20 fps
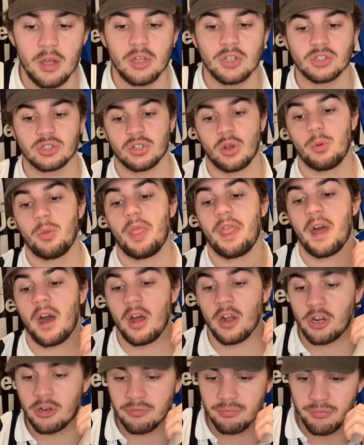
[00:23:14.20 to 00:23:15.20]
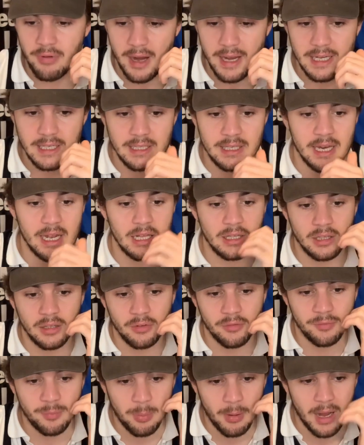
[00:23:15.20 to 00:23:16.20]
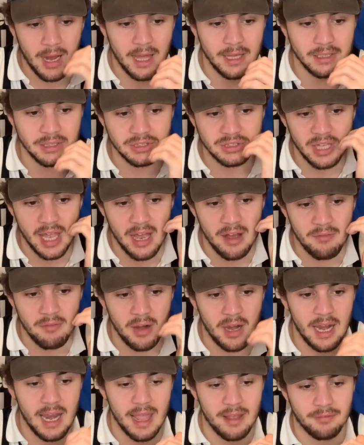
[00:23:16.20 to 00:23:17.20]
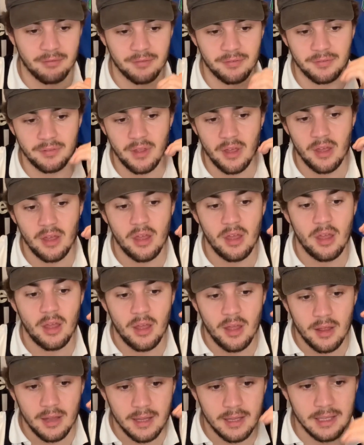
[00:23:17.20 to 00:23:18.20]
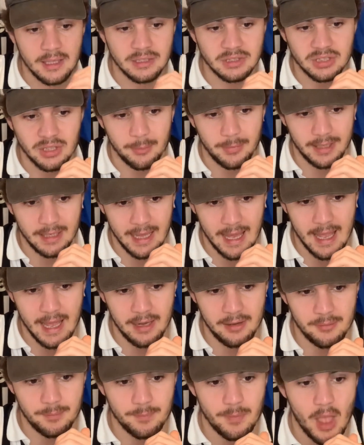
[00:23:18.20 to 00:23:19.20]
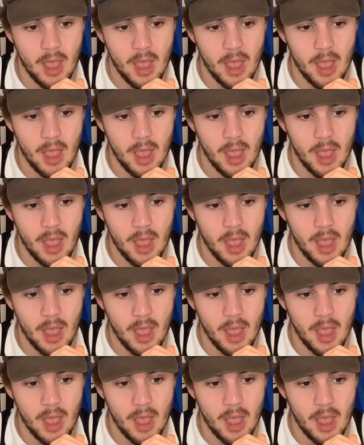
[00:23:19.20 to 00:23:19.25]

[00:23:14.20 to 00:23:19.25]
So there are a great deal of players that have left Inter Milan.